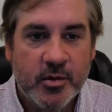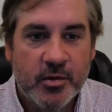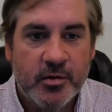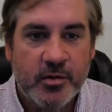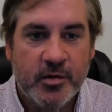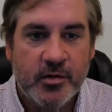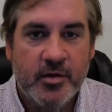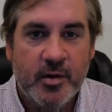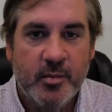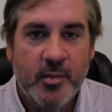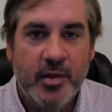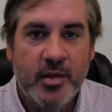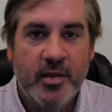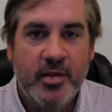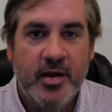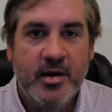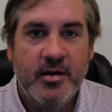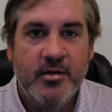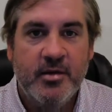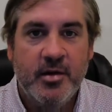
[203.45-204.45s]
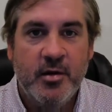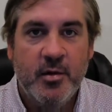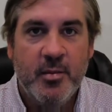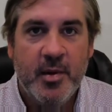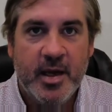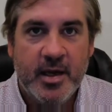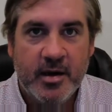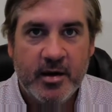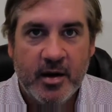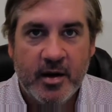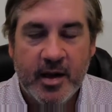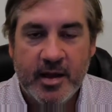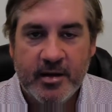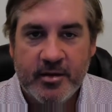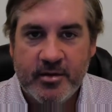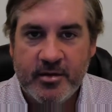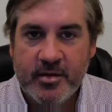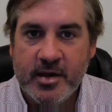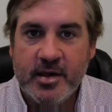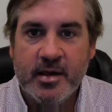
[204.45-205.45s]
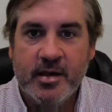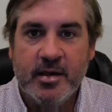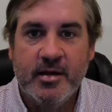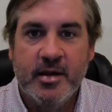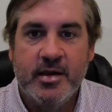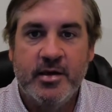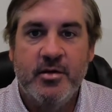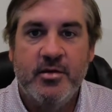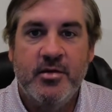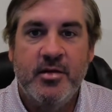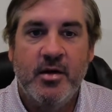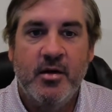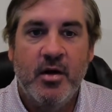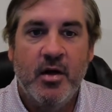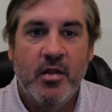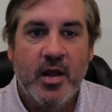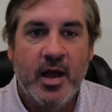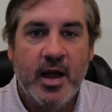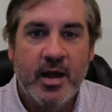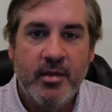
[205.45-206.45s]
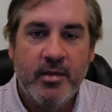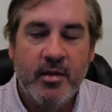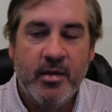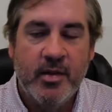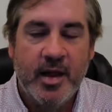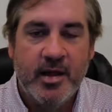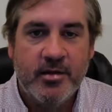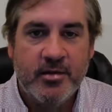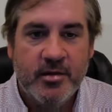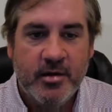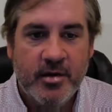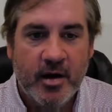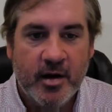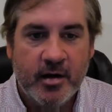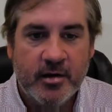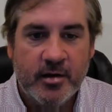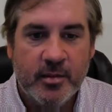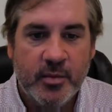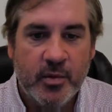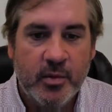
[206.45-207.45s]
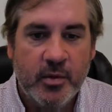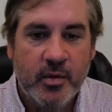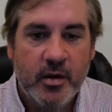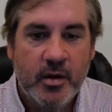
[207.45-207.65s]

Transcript: for some of the things that you make on Etsy that you sell online, then that's deductible.